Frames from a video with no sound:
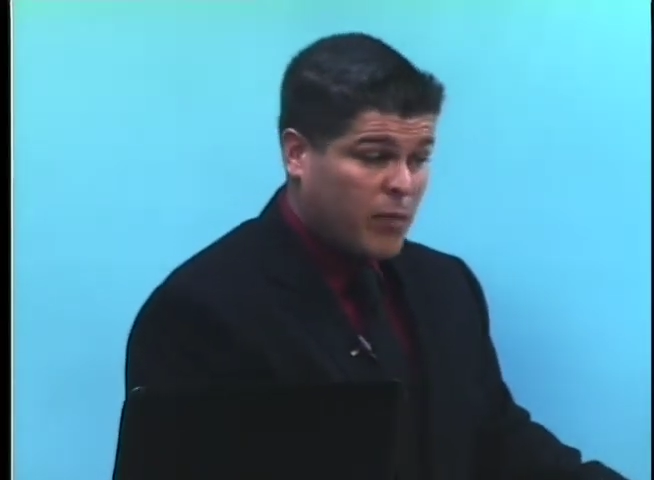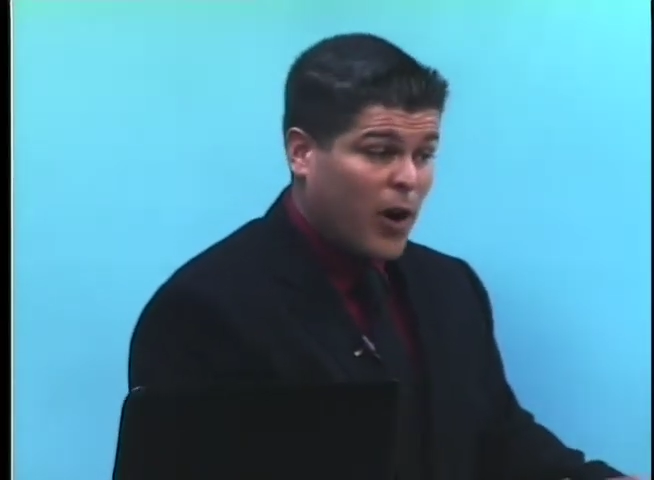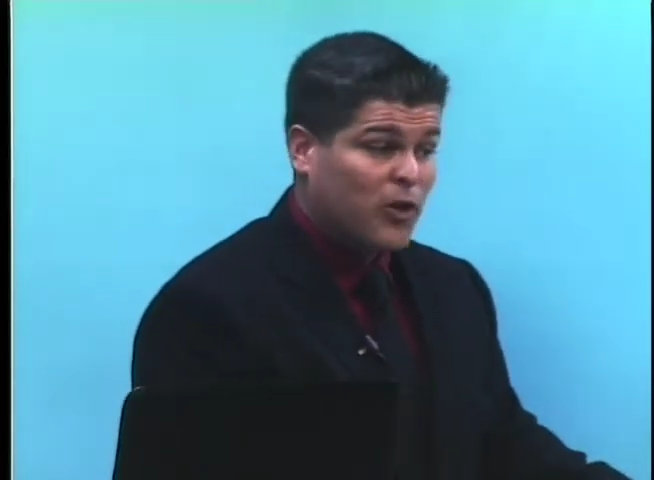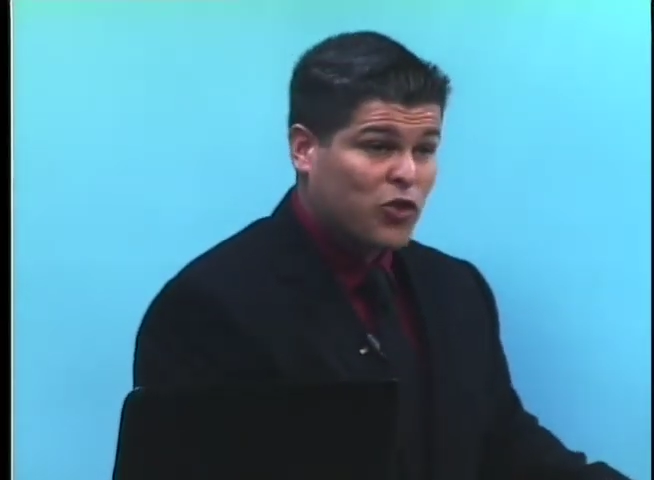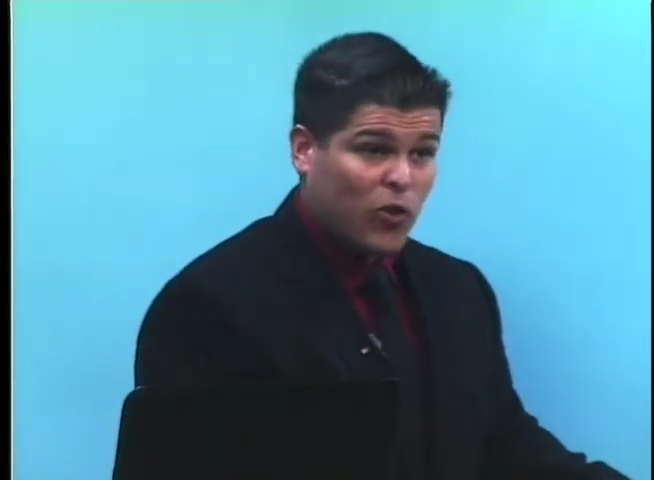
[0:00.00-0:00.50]

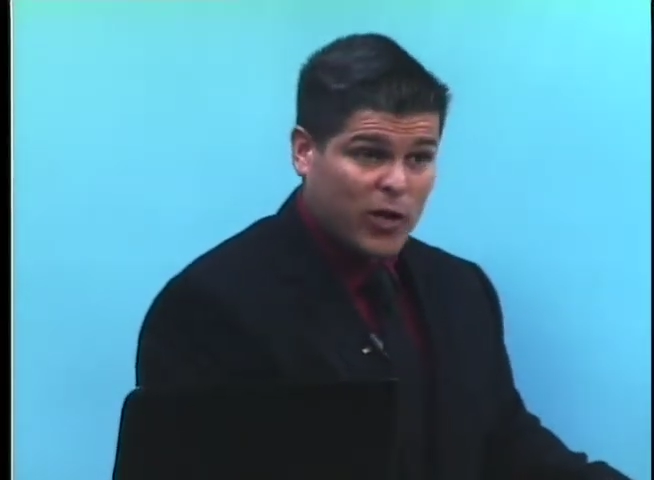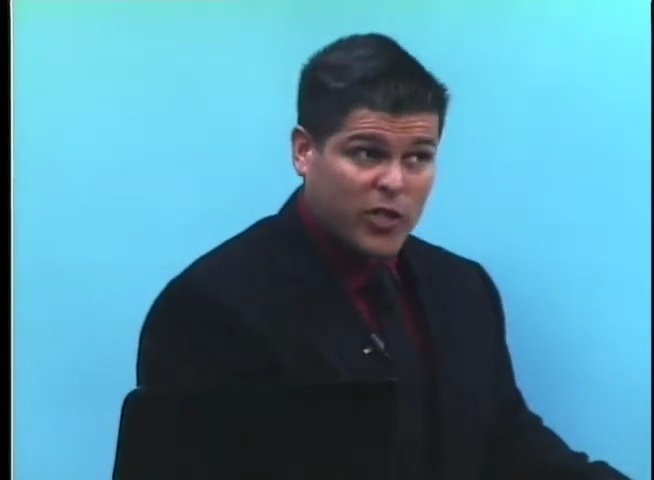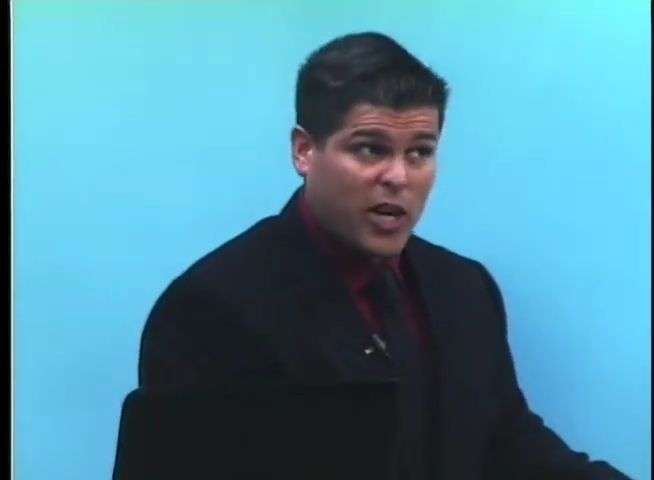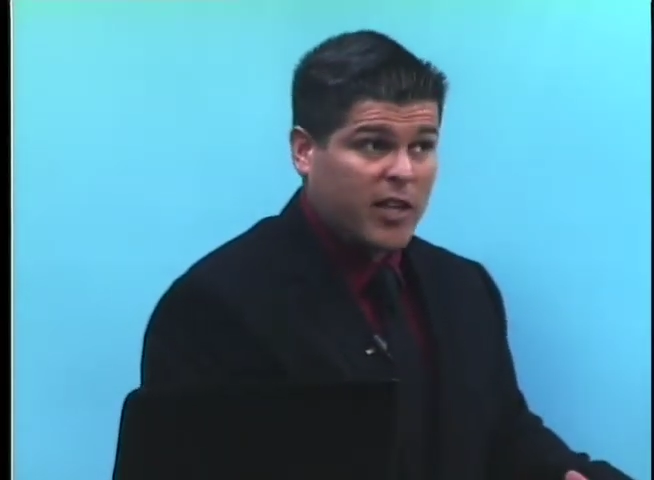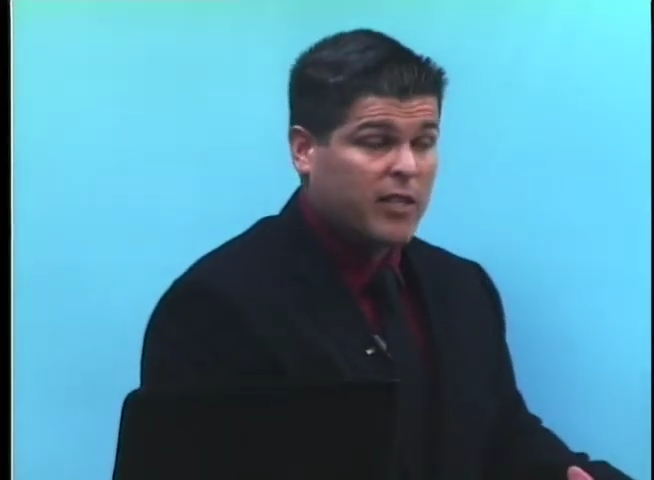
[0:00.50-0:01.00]
Paul
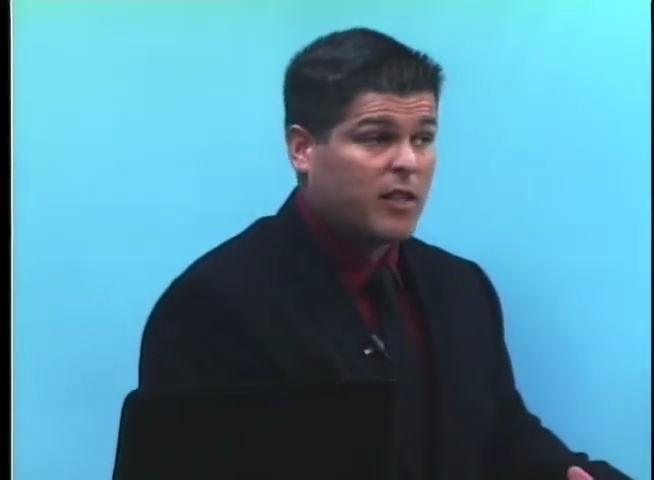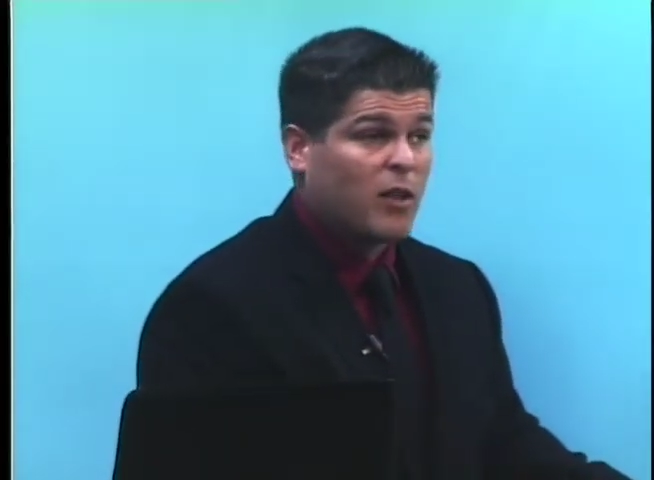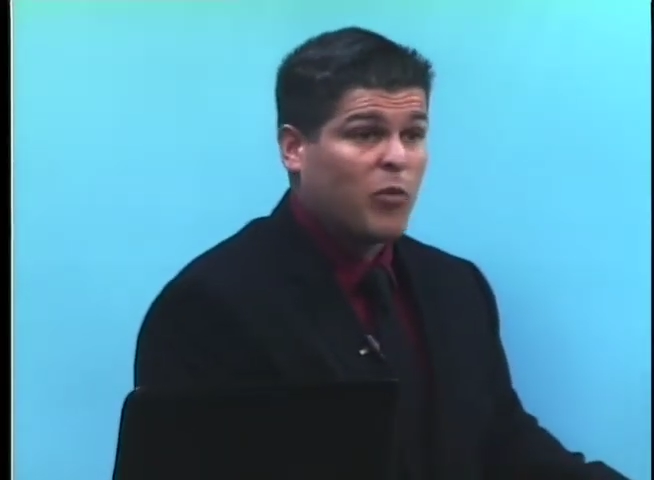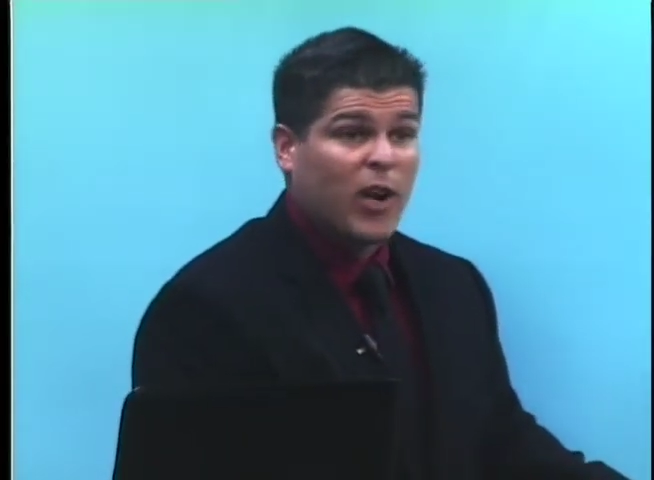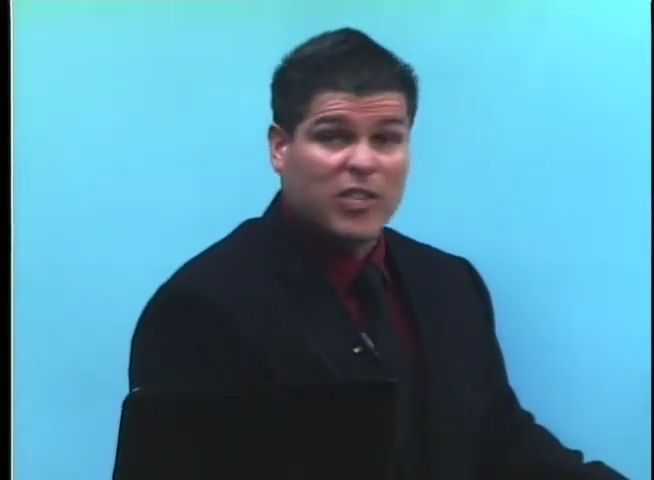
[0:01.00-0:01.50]
George on
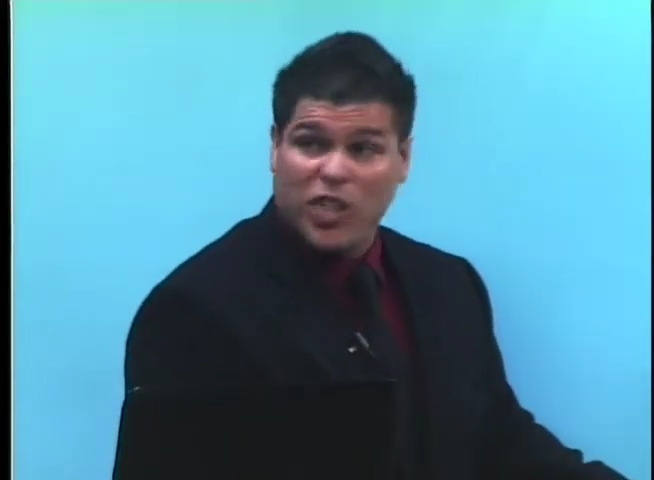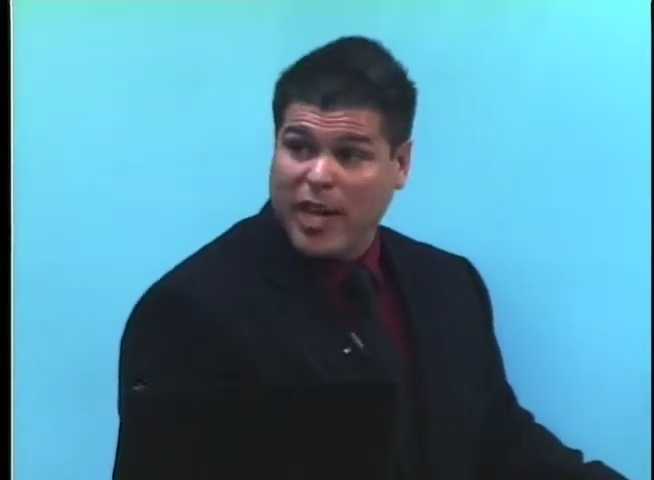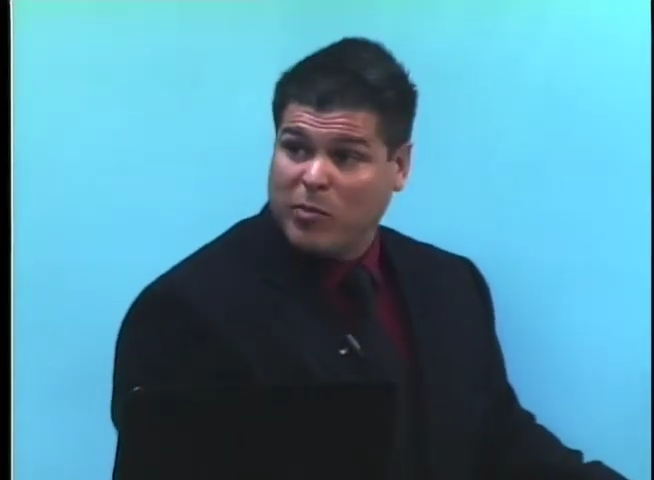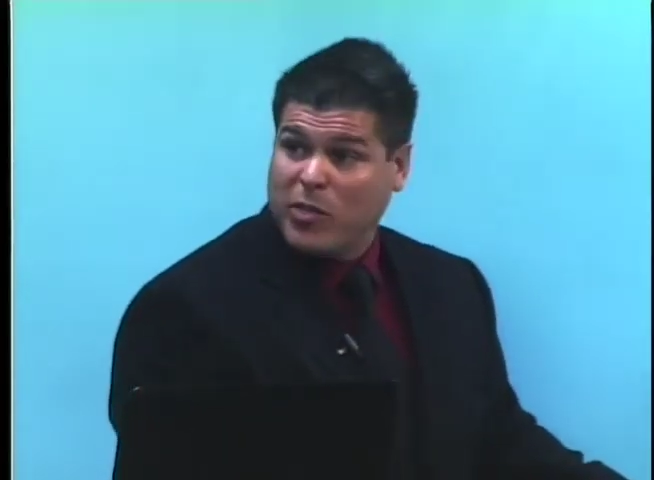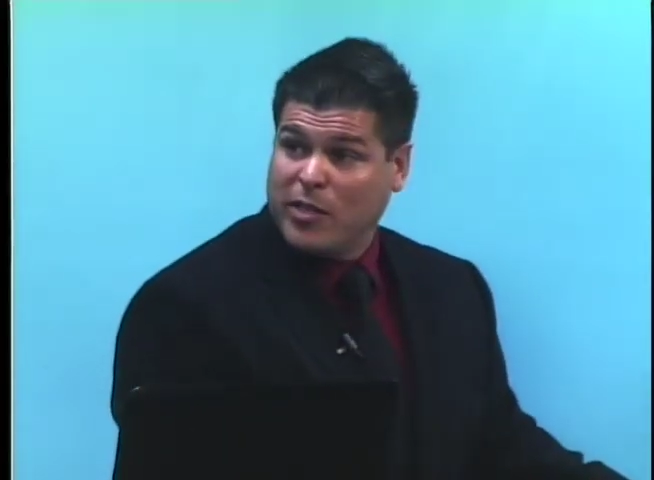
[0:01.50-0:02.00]
LeBron
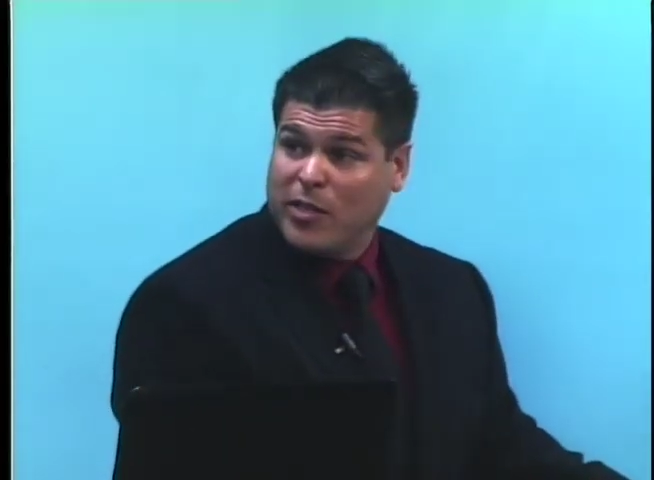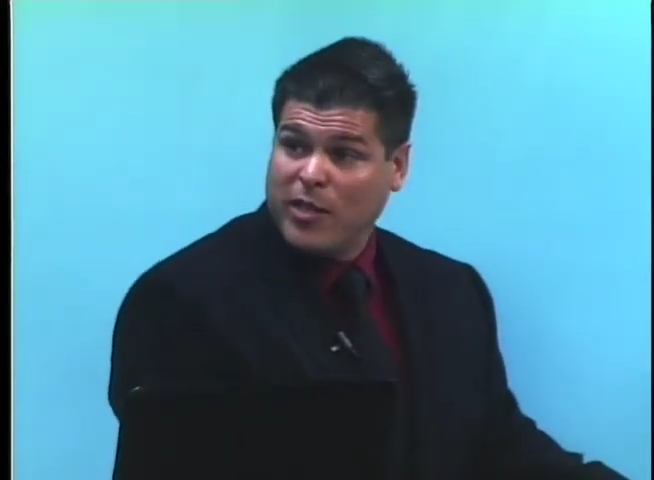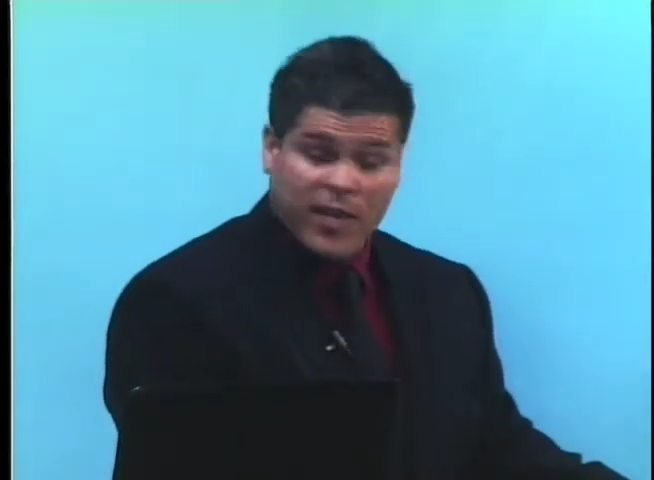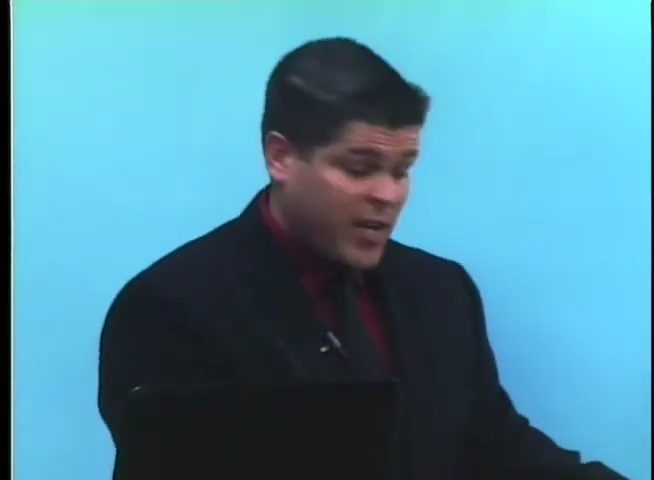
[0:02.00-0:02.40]
James. Mm-hmm.